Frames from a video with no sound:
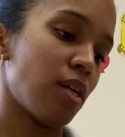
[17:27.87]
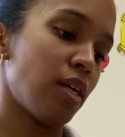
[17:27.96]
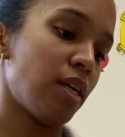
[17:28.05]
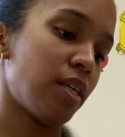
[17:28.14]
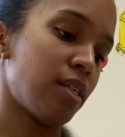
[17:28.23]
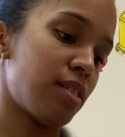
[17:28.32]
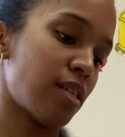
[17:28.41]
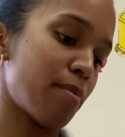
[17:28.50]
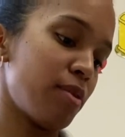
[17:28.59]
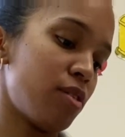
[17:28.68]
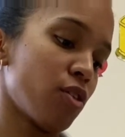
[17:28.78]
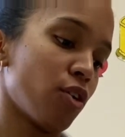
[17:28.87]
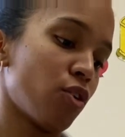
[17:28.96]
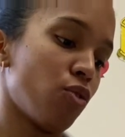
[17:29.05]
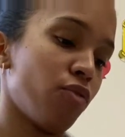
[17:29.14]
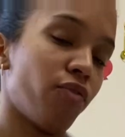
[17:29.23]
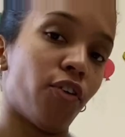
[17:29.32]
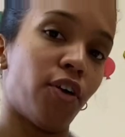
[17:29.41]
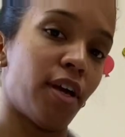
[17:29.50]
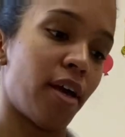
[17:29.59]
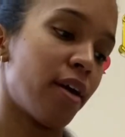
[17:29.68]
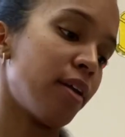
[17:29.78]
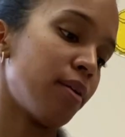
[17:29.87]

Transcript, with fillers: cut a semicircle for a head.